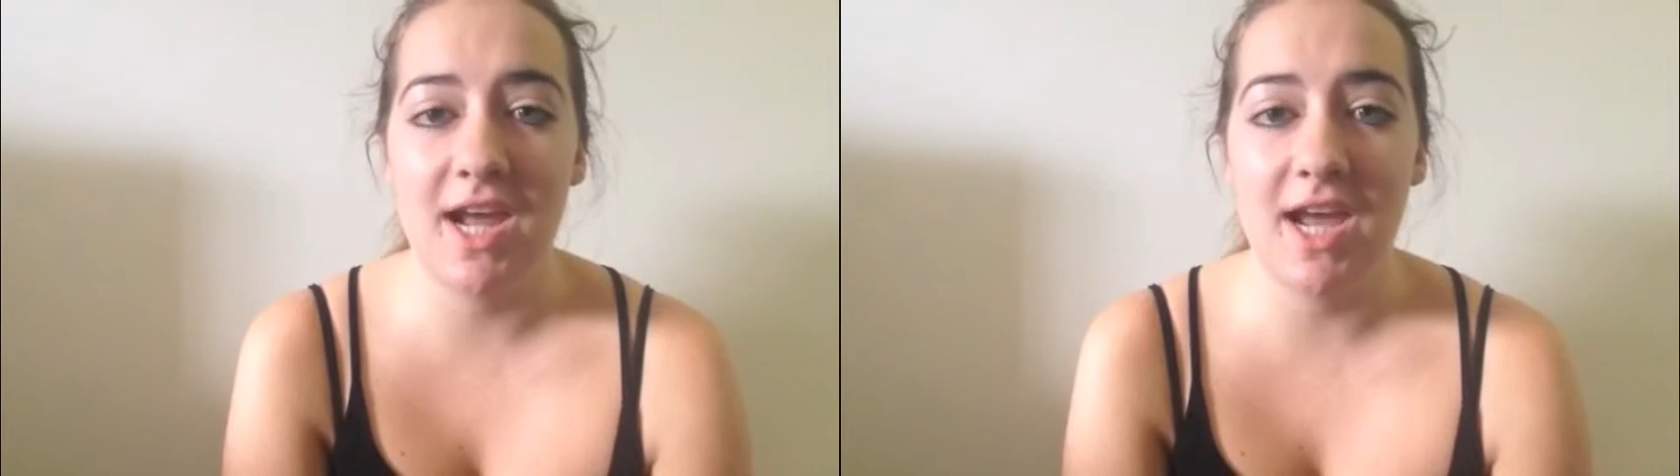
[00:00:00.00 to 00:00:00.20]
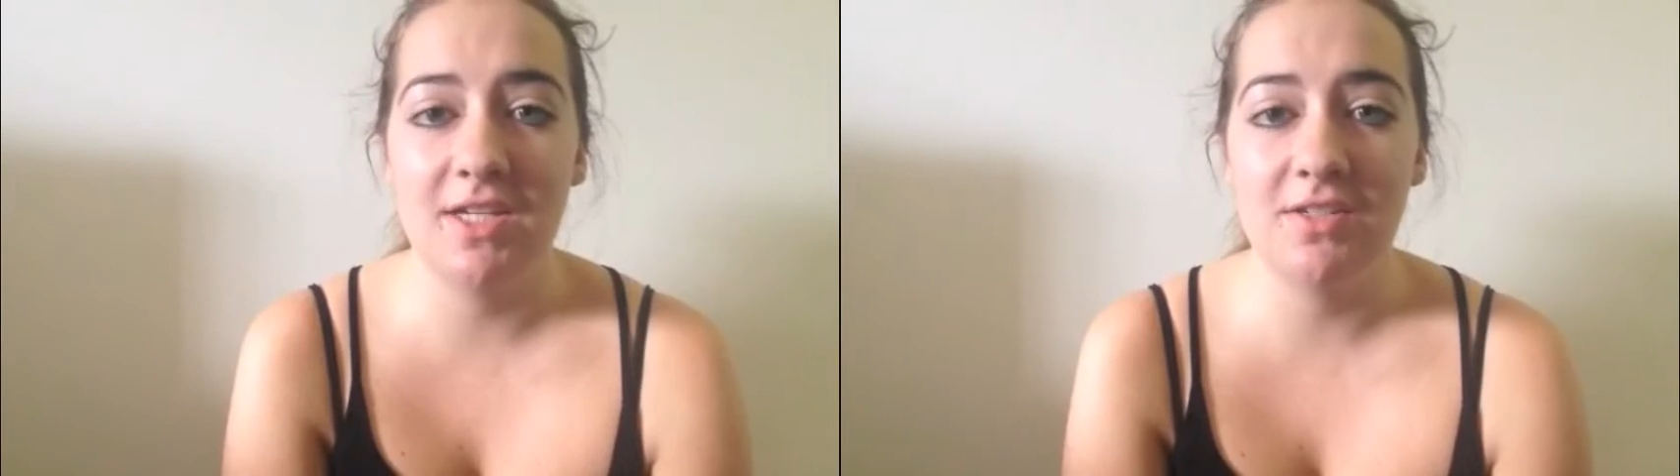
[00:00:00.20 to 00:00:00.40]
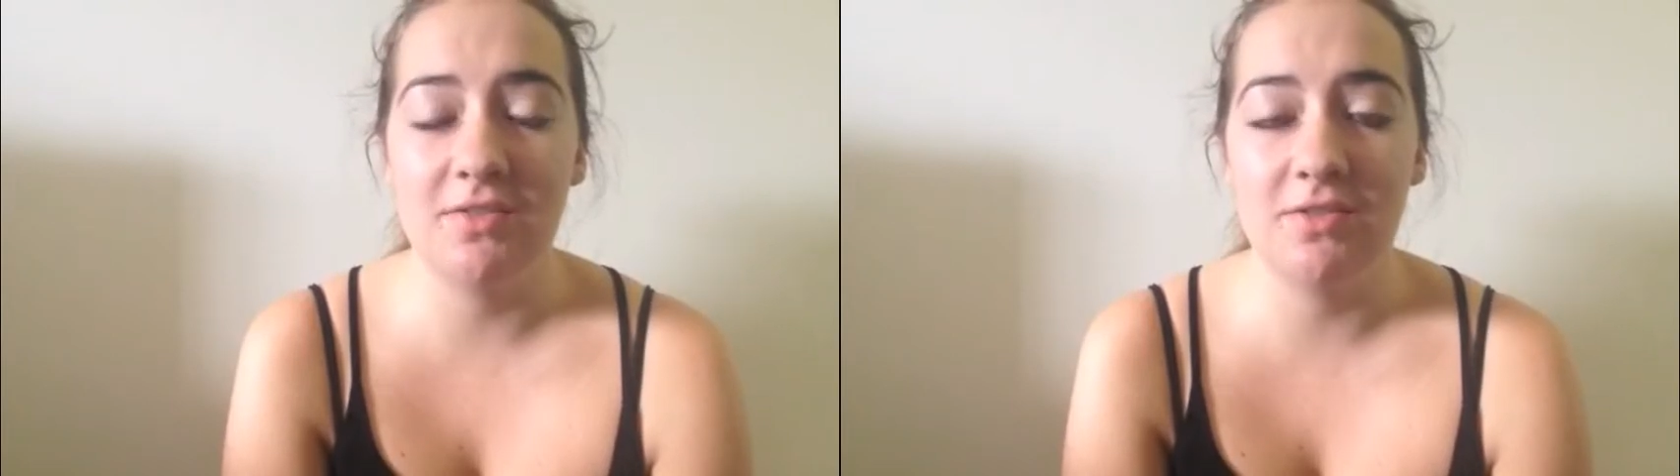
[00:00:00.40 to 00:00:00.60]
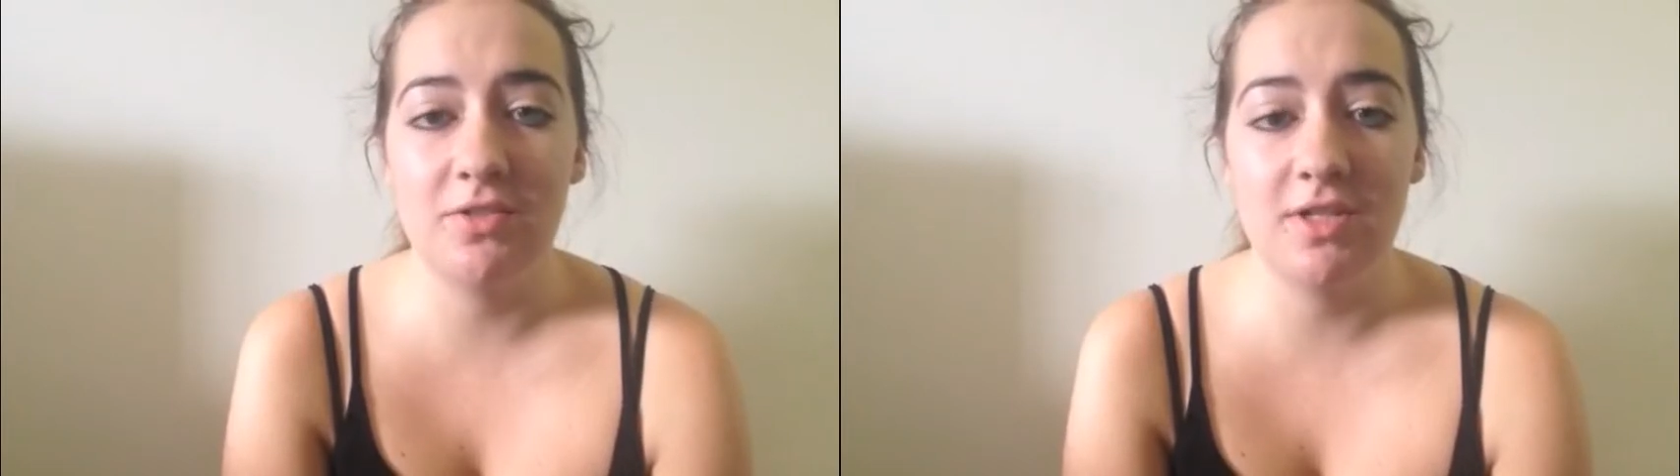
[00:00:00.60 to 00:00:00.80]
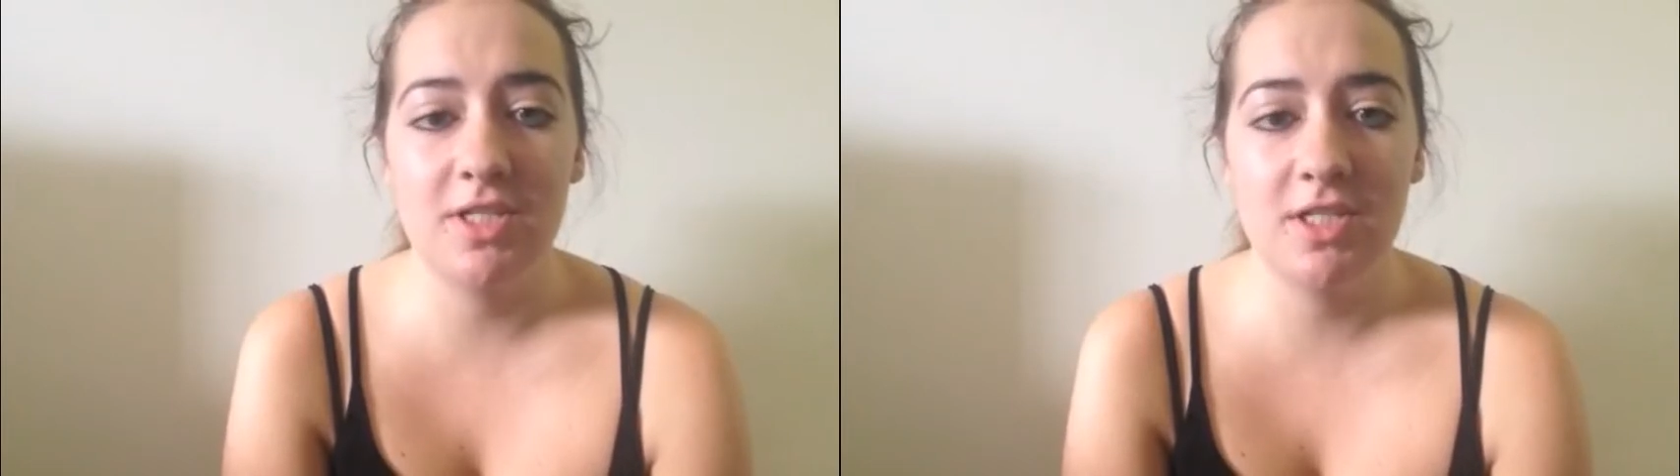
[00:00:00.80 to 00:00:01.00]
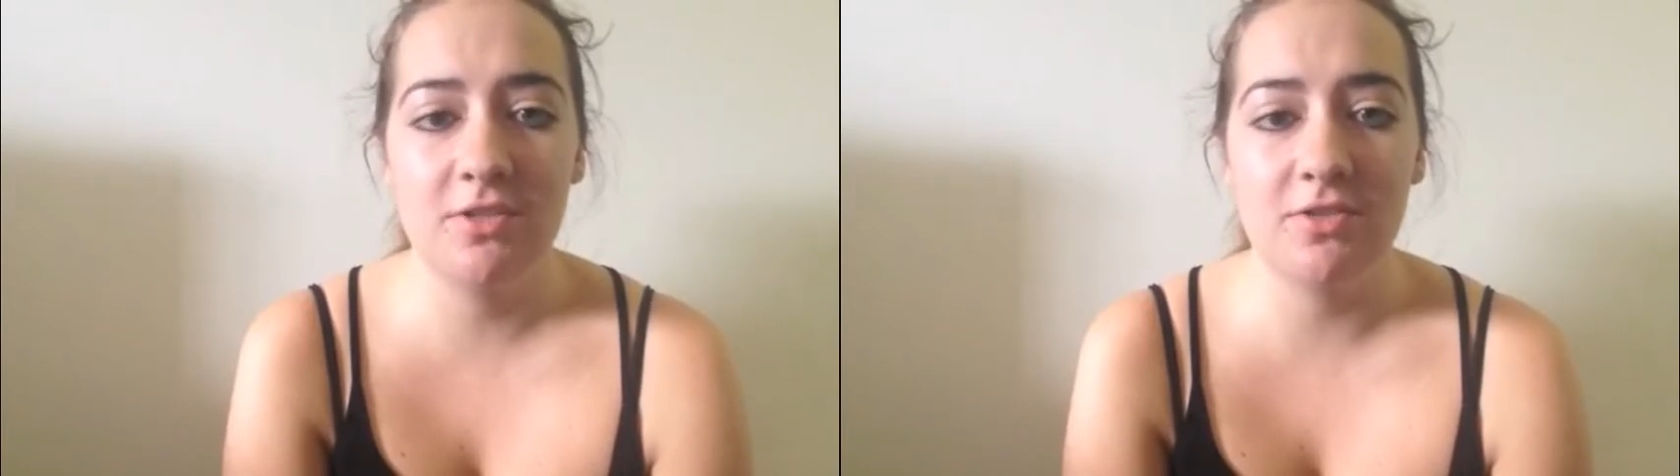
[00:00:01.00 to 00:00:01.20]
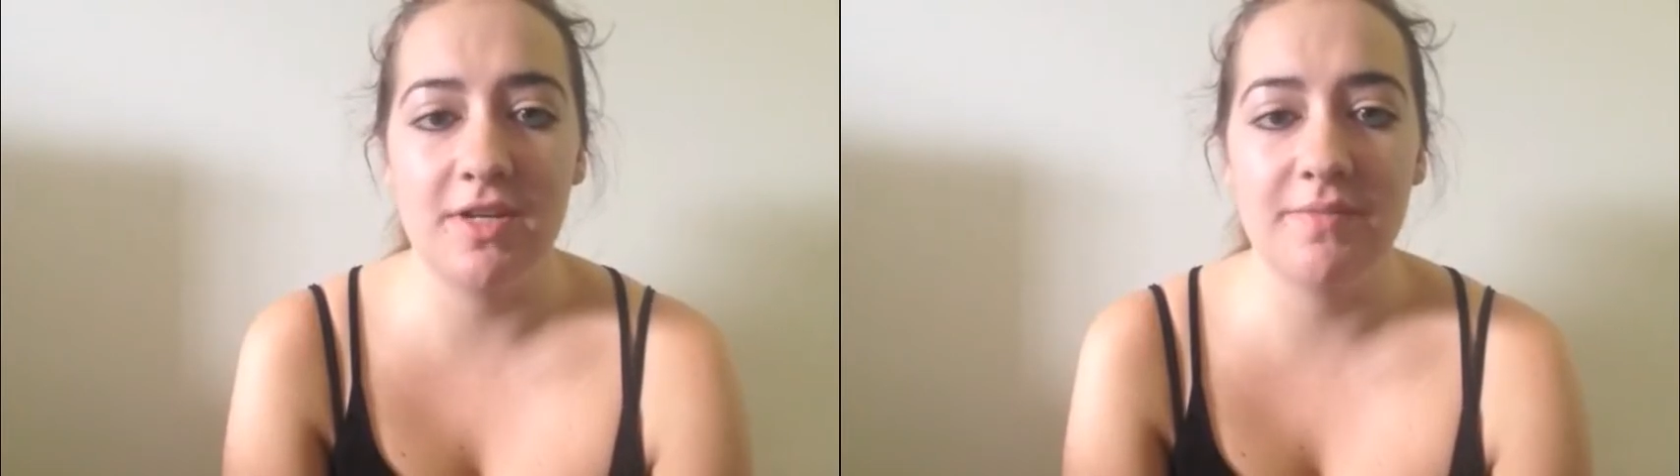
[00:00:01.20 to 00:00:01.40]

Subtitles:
attitudes towards children.